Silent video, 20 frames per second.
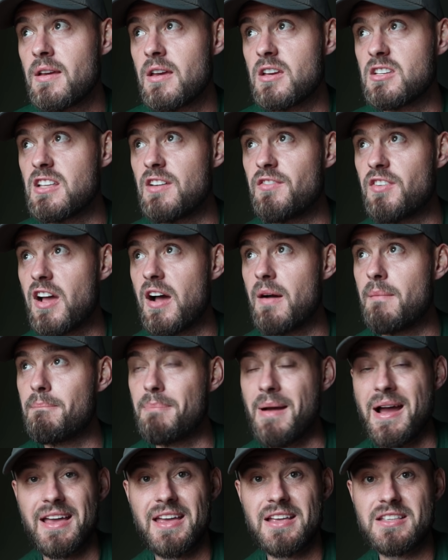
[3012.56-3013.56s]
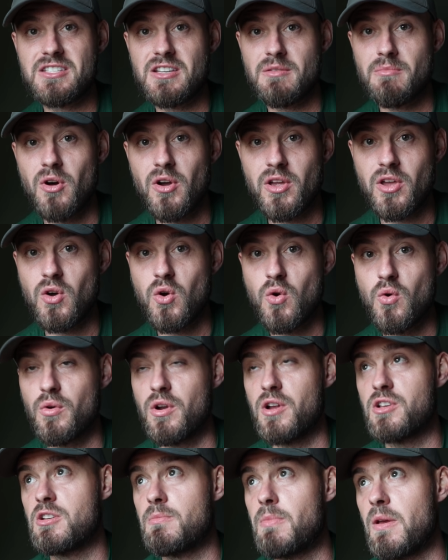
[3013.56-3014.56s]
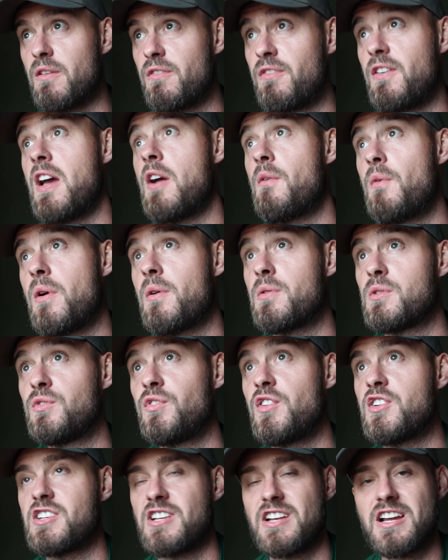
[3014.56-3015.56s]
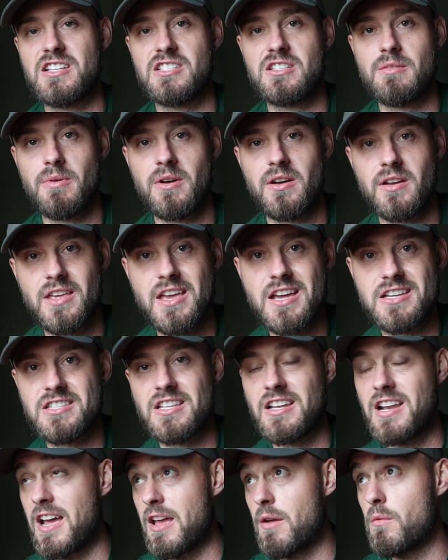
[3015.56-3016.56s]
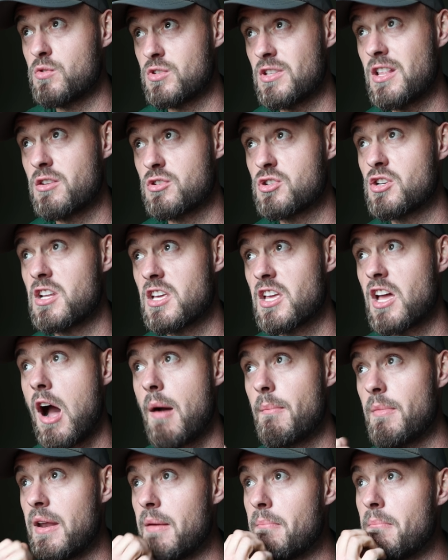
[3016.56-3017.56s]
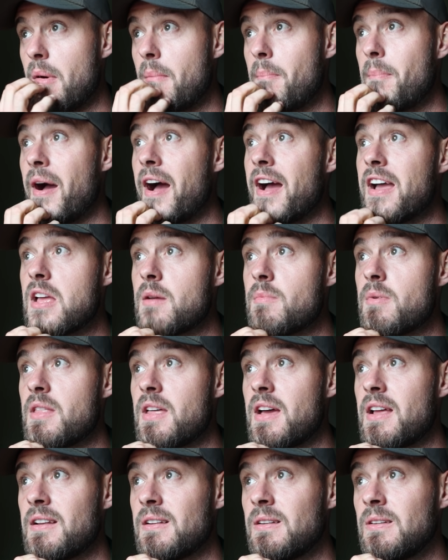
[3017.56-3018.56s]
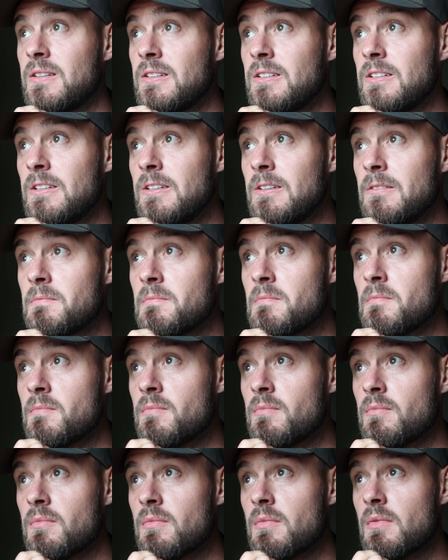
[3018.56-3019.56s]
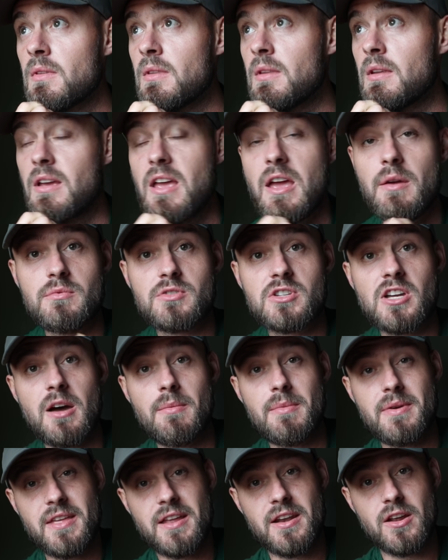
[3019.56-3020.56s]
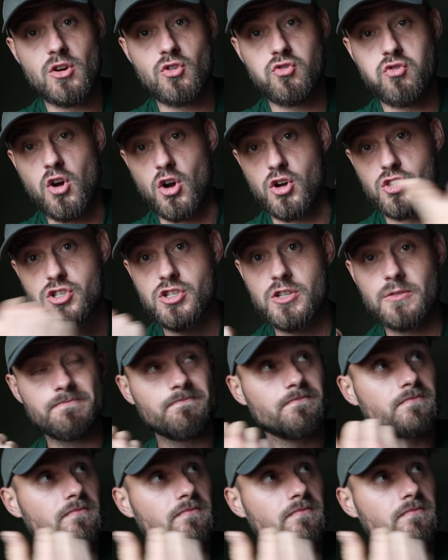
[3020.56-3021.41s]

It's never come back into my corner, to be fair, where I was fishing. As to part yesterday, it was literally coming in my bay, but then it was coming then across.